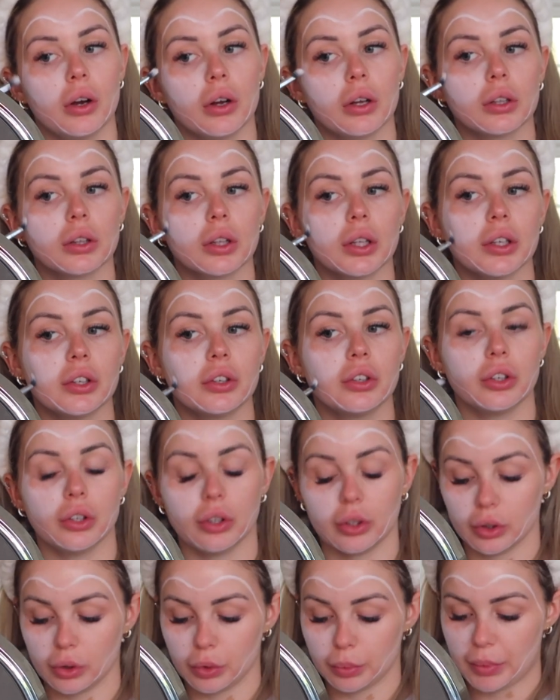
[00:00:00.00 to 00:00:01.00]
Unless
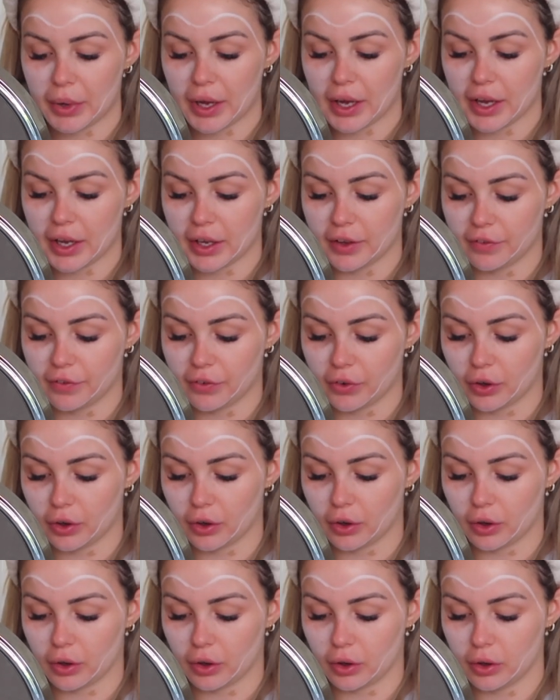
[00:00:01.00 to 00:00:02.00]
you pay
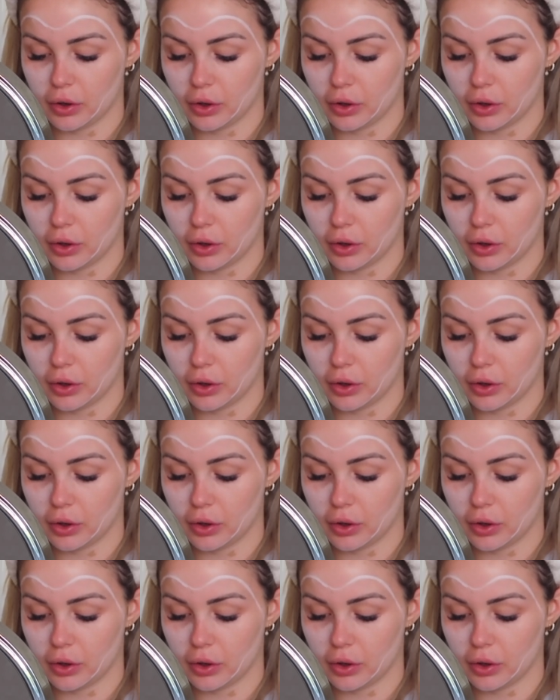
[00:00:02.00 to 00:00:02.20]
for